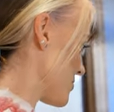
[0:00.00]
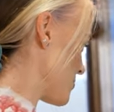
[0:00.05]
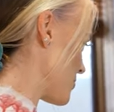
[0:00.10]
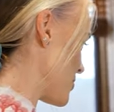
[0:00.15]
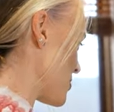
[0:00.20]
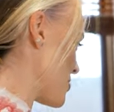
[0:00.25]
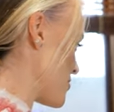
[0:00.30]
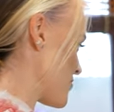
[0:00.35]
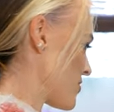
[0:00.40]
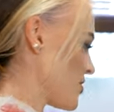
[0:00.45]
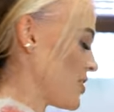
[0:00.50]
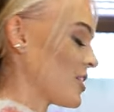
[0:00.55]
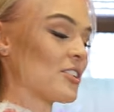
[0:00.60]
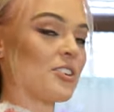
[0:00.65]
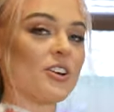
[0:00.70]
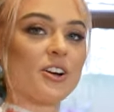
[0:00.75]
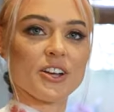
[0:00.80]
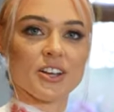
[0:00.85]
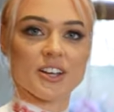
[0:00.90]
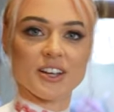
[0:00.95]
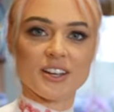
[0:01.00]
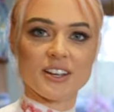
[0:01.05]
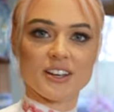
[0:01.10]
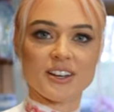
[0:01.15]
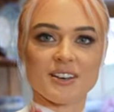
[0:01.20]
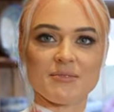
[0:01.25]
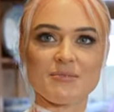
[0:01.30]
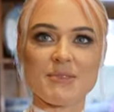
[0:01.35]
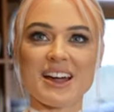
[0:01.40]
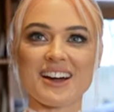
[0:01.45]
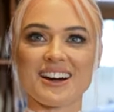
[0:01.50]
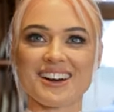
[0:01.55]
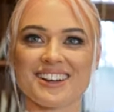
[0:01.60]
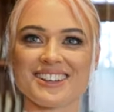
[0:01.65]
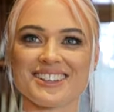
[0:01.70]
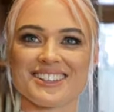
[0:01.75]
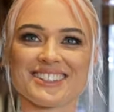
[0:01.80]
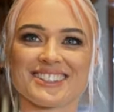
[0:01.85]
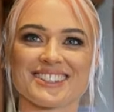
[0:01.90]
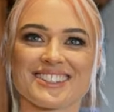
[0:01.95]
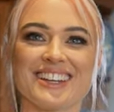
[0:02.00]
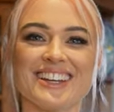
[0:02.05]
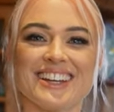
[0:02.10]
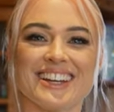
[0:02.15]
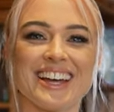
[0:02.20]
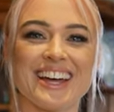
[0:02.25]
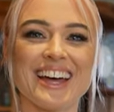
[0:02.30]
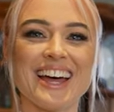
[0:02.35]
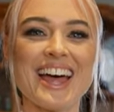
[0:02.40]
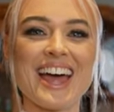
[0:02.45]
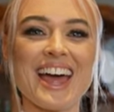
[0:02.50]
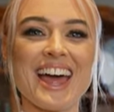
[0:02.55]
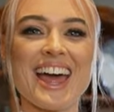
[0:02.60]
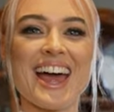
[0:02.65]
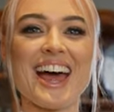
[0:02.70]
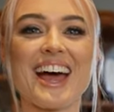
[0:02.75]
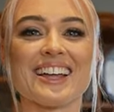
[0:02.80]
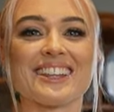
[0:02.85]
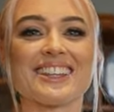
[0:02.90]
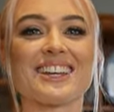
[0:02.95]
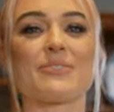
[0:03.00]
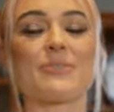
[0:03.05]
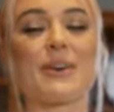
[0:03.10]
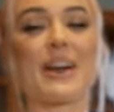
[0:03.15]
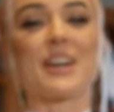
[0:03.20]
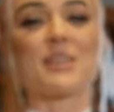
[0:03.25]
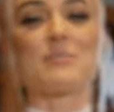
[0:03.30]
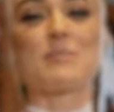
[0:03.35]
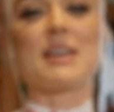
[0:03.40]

Well, you've got yogurt and berries. And then we're going to